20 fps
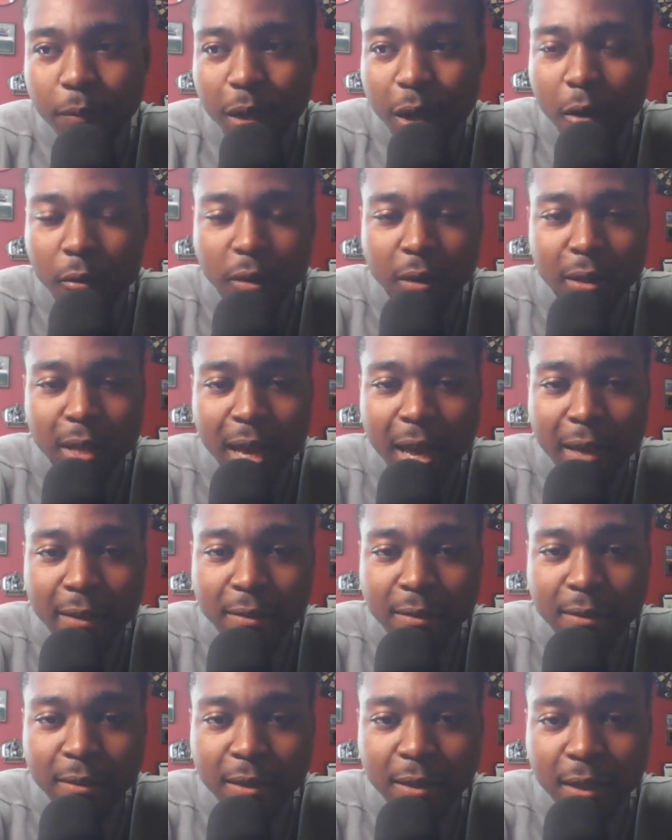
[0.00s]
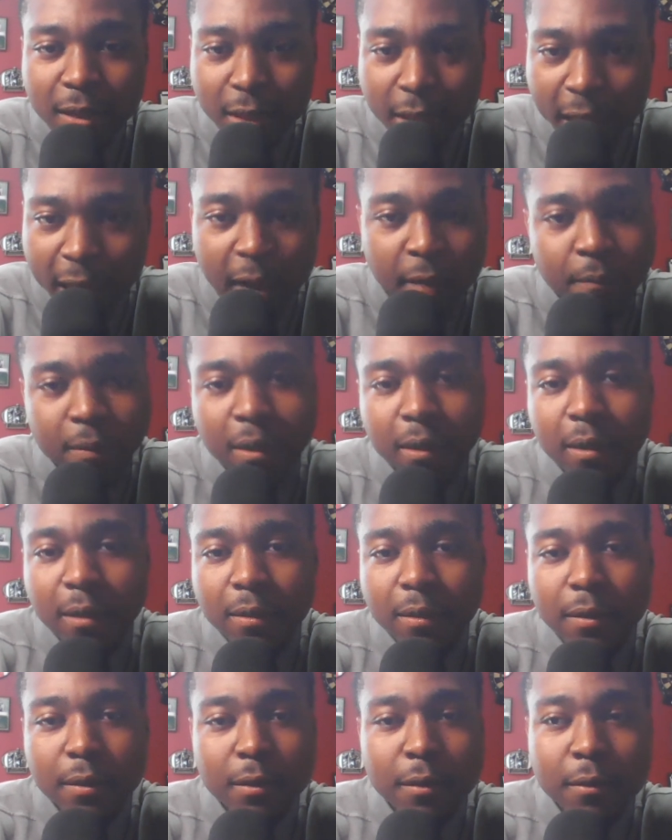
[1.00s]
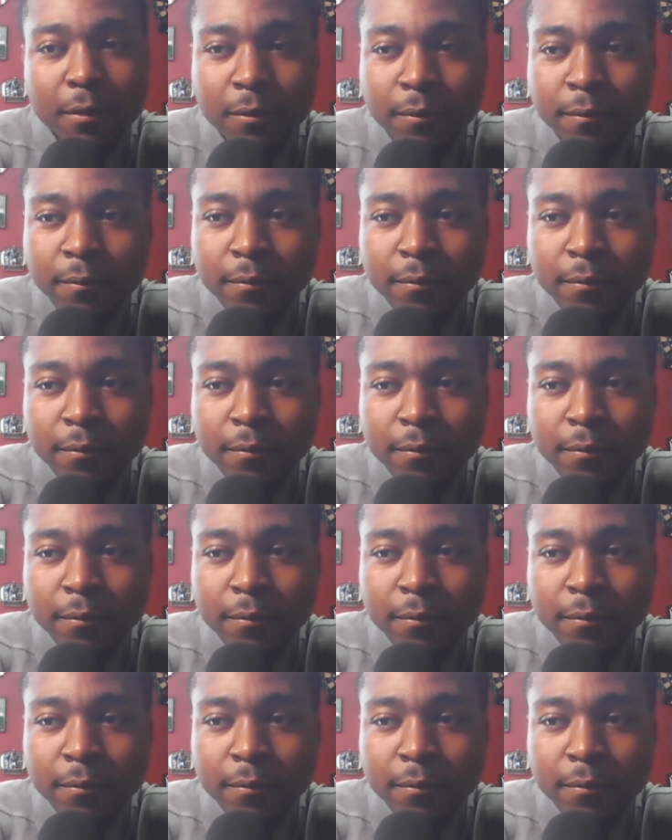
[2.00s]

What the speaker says: the dances and the dabbing and the,